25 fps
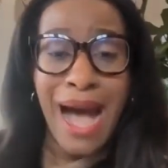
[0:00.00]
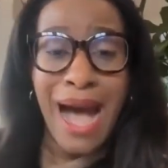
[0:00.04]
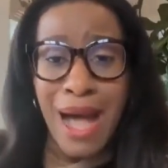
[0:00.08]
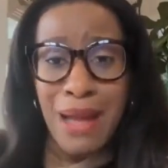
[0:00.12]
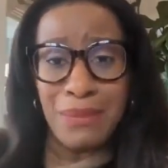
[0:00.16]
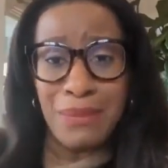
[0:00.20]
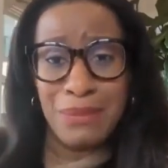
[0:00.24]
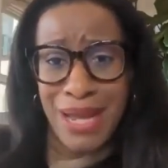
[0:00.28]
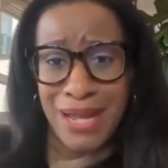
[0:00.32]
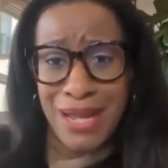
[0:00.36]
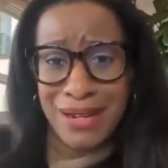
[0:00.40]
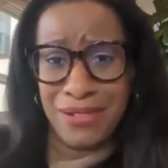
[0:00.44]

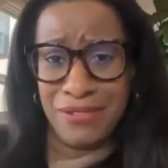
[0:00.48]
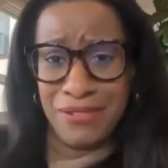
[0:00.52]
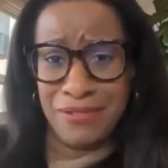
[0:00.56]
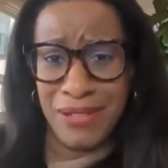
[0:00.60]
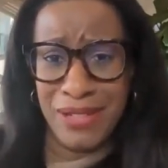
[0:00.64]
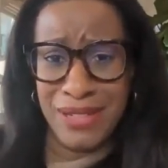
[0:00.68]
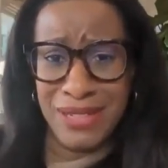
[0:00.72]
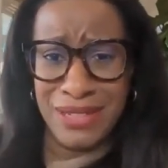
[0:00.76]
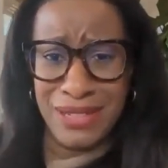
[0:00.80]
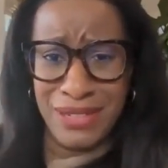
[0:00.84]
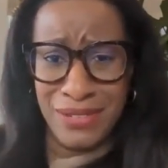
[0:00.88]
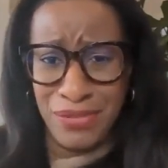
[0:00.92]
I'm not
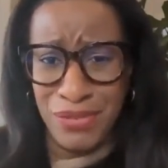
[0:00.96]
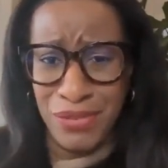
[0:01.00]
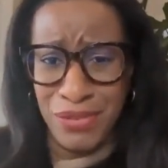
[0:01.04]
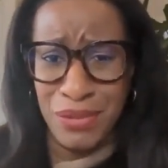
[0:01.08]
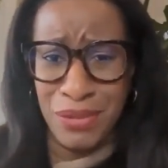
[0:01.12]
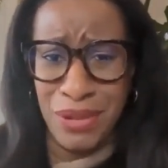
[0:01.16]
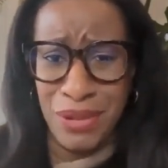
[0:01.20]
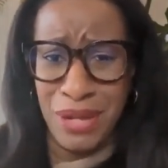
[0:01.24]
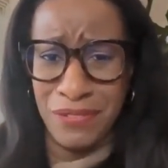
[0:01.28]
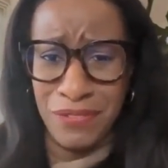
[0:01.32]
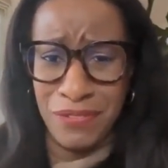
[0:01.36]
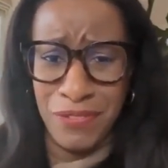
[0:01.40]
offended if
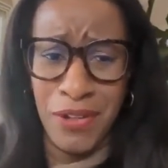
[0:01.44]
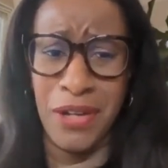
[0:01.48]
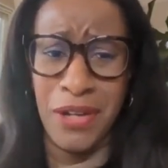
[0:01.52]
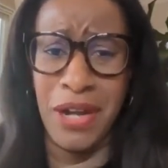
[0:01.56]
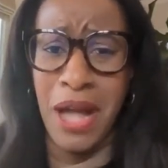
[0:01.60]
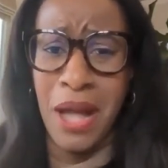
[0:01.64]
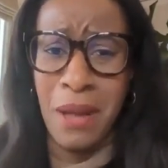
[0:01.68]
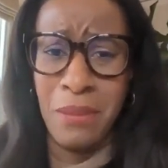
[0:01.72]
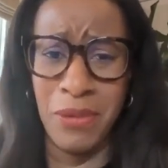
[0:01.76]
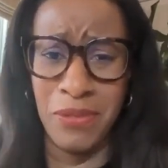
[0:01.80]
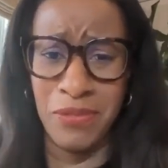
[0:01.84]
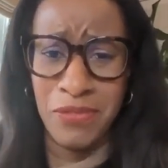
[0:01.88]
you're
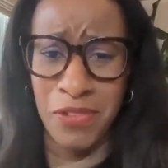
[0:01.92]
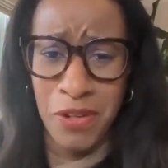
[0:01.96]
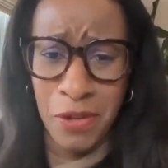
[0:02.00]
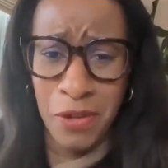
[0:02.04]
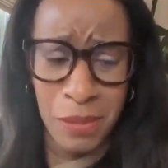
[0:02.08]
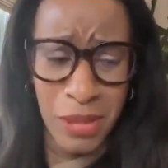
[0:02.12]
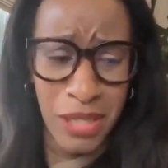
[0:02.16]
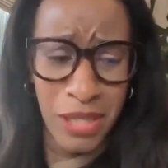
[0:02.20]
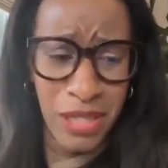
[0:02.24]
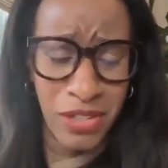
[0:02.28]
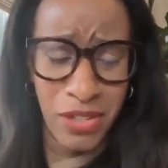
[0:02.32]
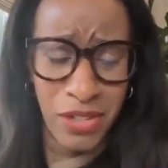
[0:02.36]
coming for
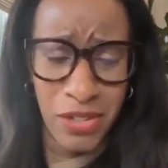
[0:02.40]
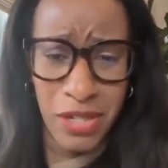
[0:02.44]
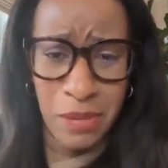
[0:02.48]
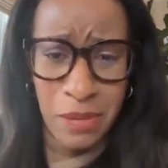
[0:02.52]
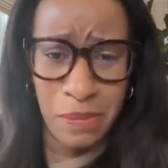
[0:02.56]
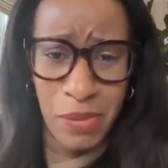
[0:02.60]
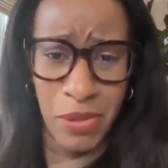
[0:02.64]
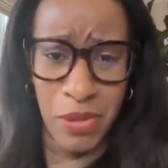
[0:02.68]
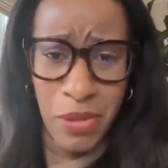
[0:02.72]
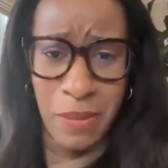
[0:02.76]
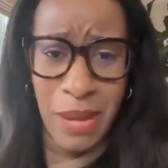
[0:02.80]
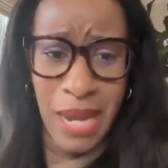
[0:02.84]
me and you're
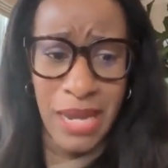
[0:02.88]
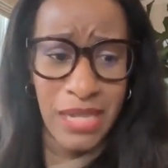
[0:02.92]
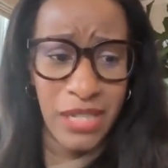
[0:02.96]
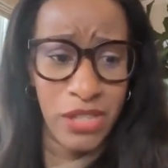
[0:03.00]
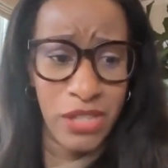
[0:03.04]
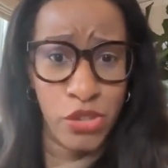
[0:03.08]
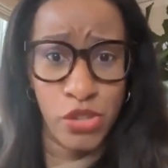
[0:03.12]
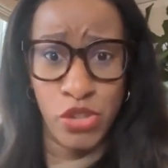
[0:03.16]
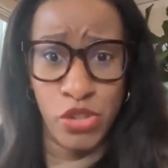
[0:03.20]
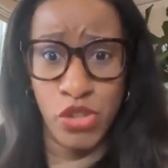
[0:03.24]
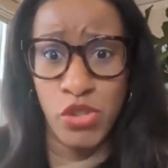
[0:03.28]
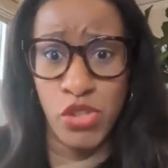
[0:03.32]
nipping at my
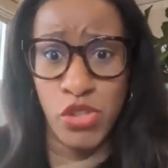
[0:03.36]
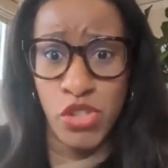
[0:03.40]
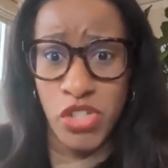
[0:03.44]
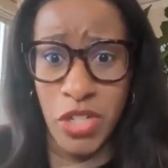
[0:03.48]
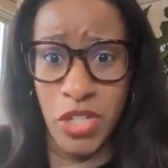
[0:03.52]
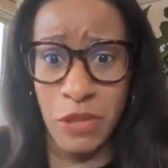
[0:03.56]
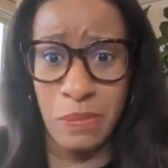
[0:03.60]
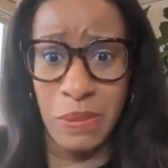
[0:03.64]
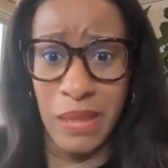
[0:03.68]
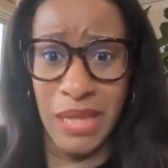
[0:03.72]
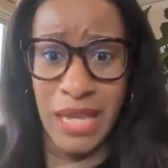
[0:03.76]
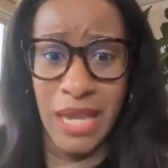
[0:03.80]
heels. You
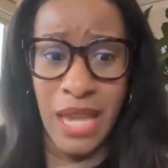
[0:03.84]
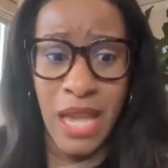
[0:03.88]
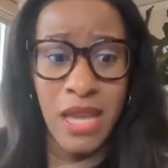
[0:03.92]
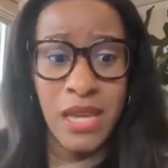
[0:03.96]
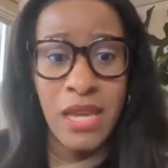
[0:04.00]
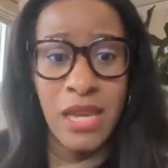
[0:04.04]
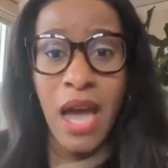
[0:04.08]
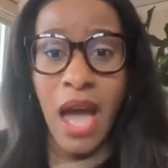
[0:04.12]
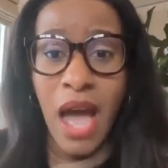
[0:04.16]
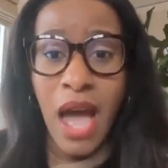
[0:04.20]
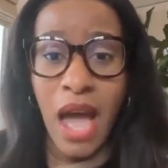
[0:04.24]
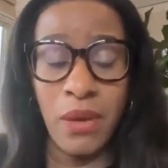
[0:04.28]
should be.
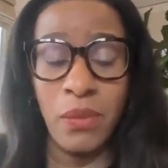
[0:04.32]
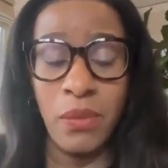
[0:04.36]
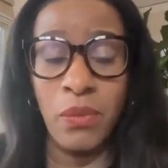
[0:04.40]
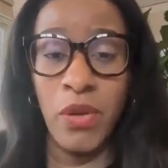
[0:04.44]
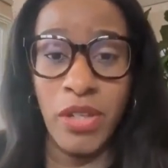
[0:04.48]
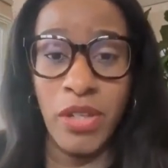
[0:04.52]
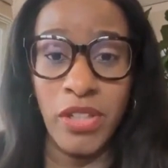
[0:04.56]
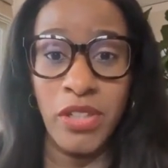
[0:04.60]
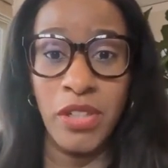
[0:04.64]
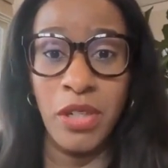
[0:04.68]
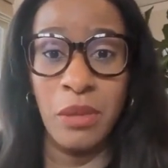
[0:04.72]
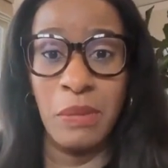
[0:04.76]
I
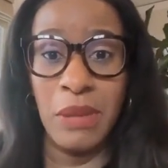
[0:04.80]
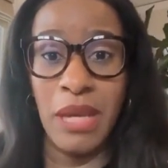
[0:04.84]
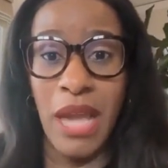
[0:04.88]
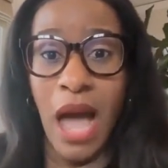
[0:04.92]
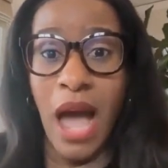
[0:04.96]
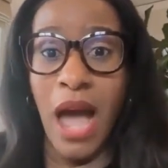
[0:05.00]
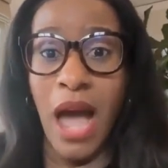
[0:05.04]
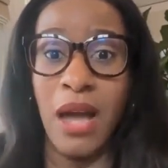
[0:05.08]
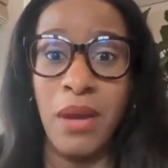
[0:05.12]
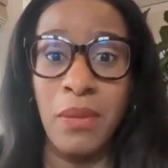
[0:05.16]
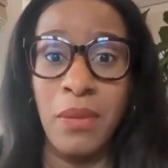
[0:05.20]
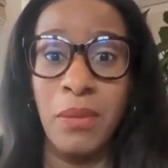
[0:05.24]
want you to be.
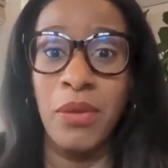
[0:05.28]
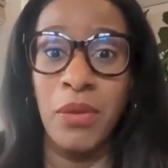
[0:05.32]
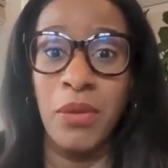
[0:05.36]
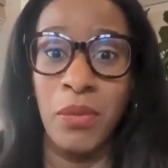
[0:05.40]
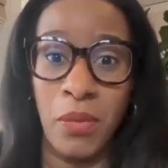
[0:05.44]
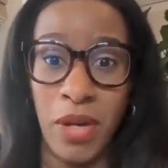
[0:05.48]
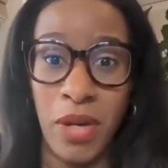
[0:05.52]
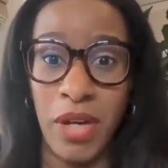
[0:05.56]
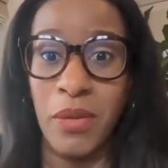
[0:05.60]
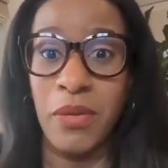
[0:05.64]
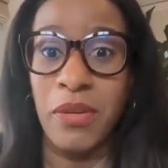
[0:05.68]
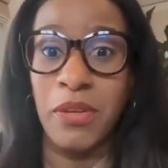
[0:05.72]
I want to
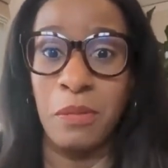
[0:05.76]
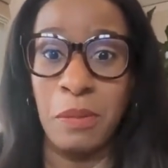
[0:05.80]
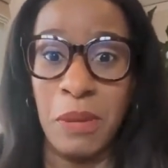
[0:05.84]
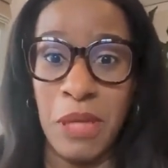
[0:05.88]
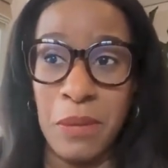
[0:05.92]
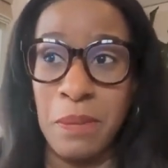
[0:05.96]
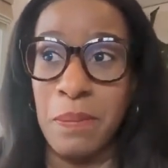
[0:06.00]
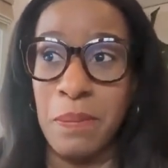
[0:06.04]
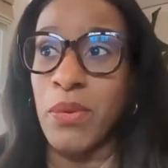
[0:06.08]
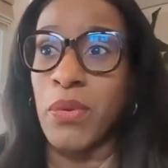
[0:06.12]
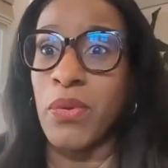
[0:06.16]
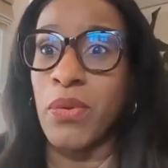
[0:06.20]
work with
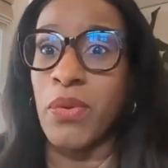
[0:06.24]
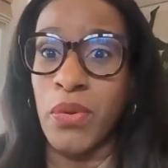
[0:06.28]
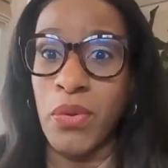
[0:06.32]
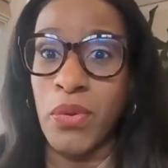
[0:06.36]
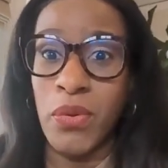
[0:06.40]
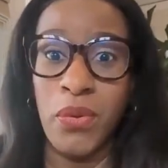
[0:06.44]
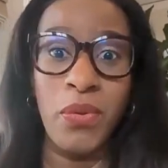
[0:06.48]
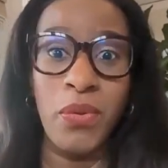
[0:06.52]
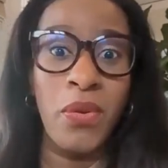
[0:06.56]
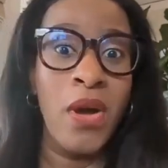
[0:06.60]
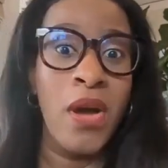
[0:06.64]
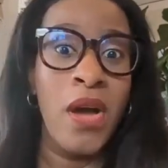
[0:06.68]
people
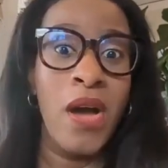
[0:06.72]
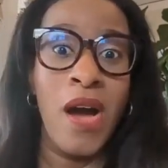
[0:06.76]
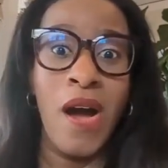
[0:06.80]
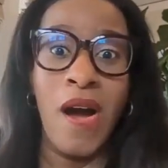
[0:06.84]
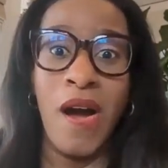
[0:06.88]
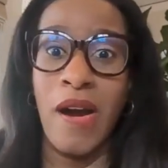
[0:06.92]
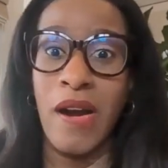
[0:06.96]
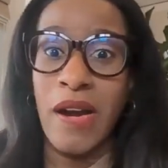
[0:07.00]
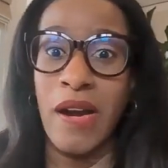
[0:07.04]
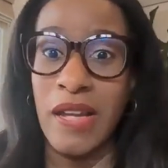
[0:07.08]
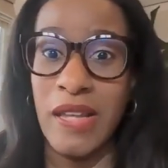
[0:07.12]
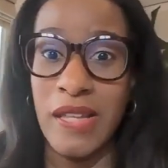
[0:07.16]
who
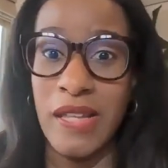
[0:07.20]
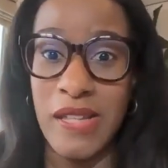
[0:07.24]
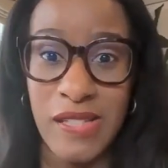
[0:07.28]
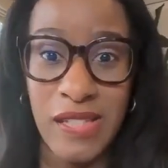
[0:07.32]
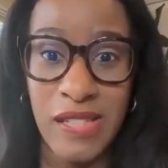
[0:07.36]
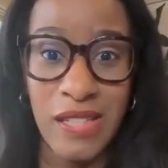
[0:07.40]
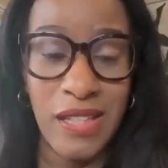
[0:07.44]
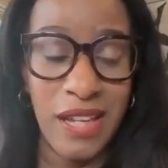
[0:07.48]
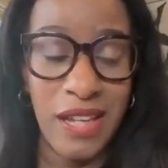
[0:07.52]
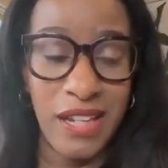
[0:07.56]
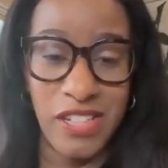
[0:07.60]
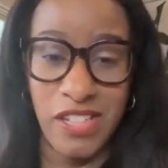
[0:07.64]
are
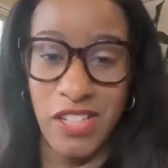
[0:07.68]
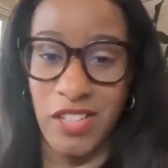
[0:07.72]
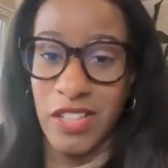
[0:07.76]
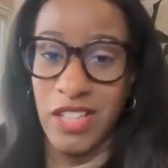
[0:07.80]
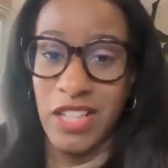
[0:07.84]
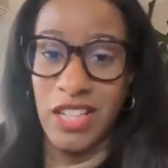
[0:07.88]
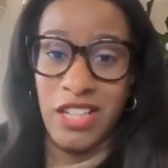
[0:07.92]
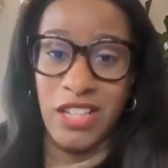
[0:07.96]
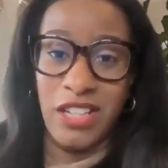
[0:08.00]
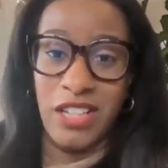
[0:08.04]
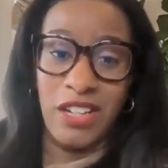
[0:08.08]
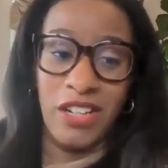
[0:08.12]

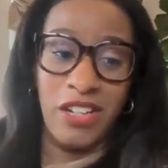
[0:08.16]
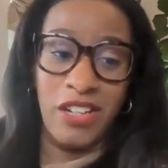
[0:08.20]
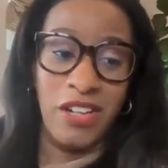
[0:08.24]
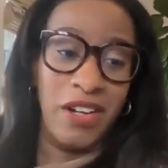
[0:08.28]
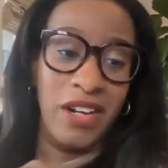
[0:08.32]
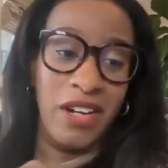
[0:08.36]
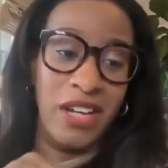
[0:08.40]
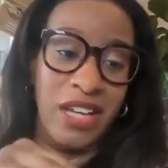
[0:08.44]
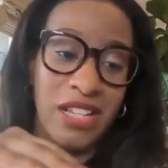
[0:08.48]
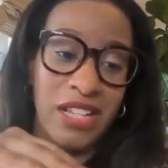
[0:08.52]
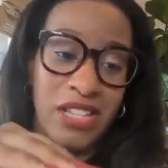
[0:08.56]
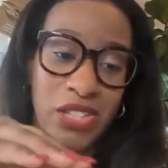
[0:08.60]
intellectually
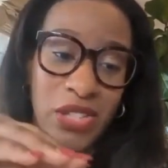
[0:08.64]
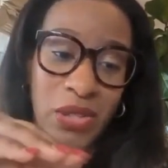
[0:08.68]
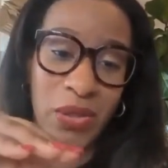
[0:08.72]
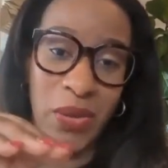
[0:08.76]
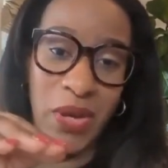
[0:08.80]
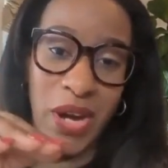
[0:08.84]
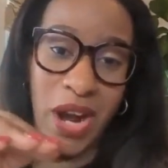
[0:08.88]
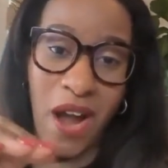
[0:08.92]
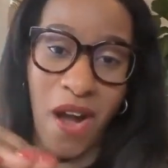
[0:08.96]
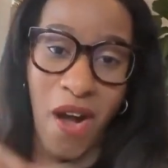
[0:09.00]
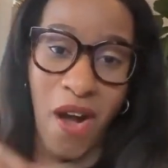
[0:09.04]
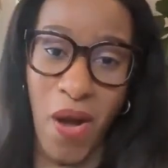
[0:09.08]
curious, who
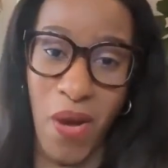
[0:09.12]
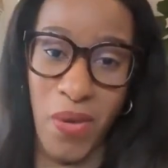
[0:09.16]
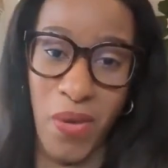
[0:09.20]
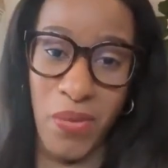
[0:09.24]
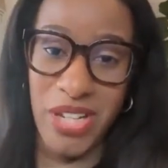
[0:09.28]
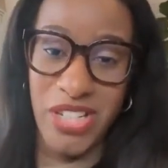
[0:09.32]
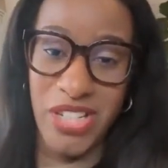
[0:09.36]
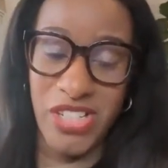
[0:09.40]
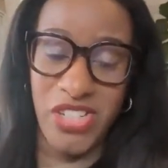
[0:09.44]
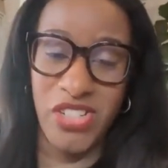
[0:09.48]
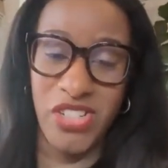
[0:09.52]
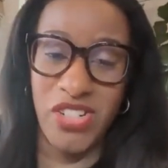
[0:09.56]
are
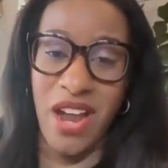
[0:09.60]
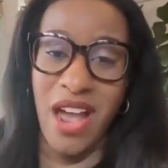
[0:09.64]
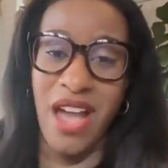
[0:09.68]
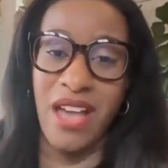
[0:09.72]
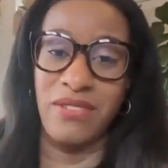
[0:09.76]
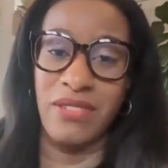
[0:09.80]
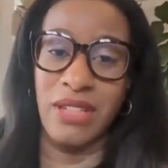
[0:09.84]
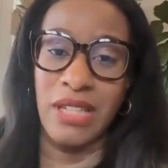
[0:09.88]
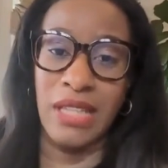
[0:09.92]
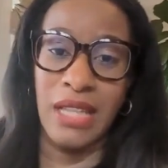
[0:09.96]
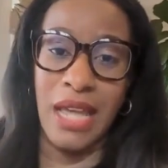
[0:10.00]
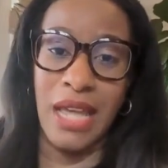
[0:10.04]
always
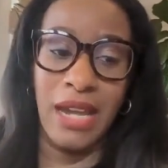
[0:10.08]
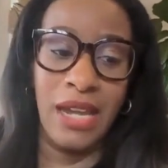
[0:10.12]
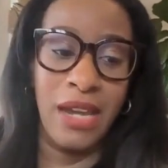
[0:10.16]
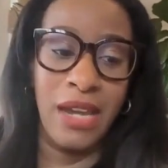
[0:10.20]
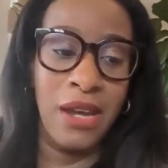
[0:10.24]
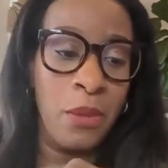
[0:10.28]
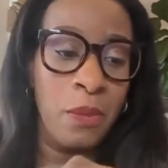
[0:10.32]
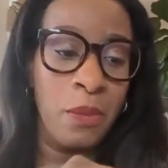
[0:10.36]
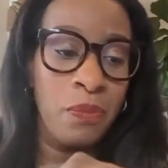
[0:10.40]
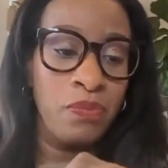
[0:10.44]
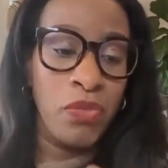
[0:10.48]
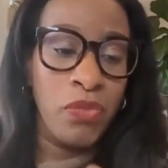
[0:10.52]
striving. Like,
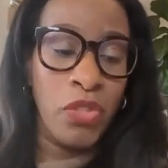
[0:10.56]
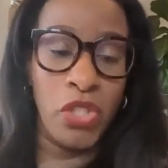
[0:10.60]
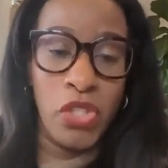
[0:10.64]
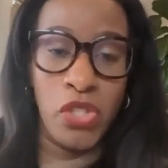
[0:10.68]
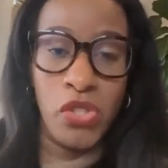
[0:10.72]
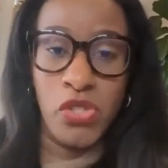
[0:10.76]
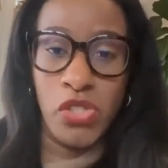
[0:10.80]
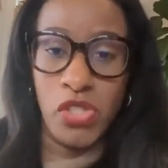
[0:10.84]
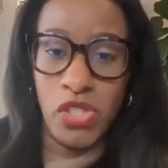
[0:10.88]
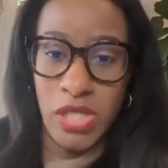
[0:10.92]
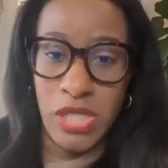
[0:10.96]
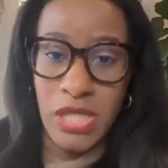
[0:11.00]

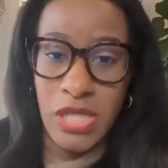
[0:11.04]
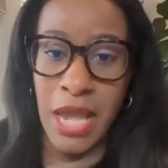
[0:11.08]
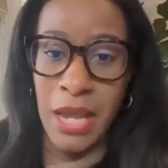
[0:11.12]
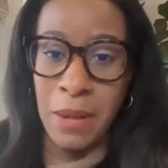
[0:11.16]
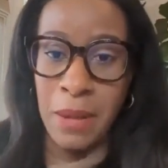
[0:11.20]
you should take